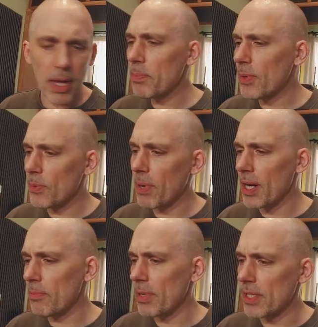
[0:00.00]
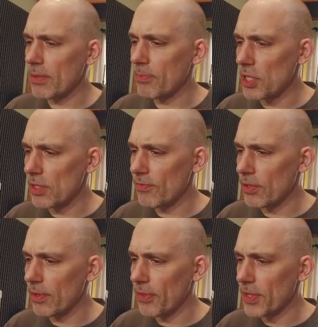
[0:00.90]
but we bypass it just
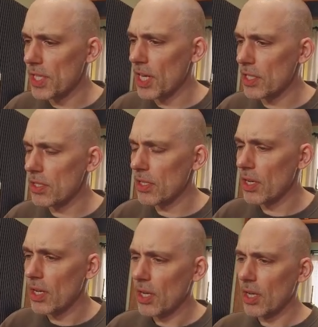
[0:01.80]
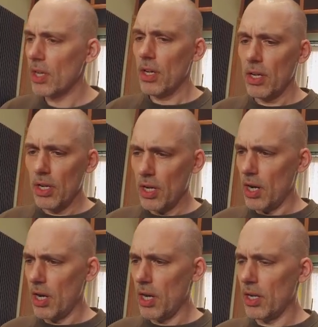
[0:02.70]
for sakes.
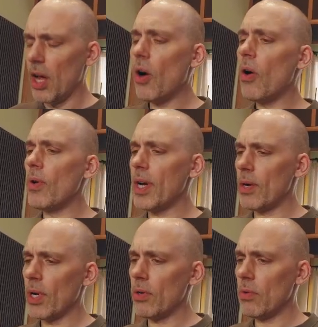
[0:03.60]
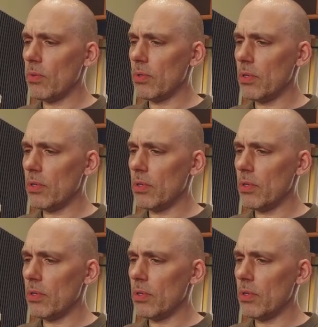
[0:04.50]
Here we go.